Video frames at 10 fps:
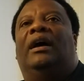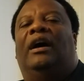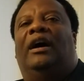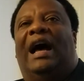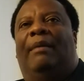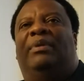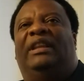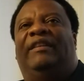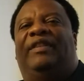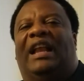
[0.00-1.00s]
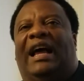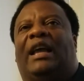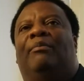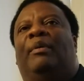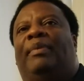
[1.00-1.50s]
I believe that I
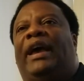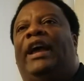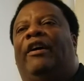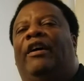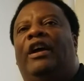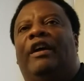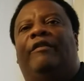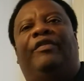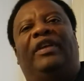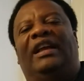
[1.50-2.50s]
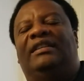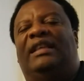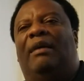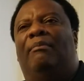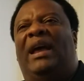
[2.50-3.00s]
can prepare for things
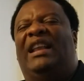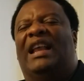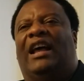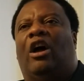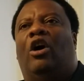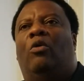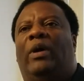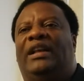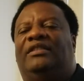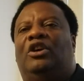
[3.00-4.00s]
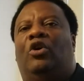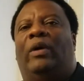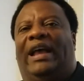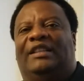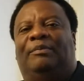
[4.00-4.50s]
that may not always go
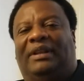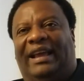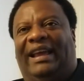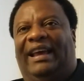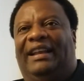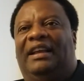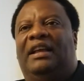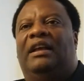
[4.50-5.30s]
as planned,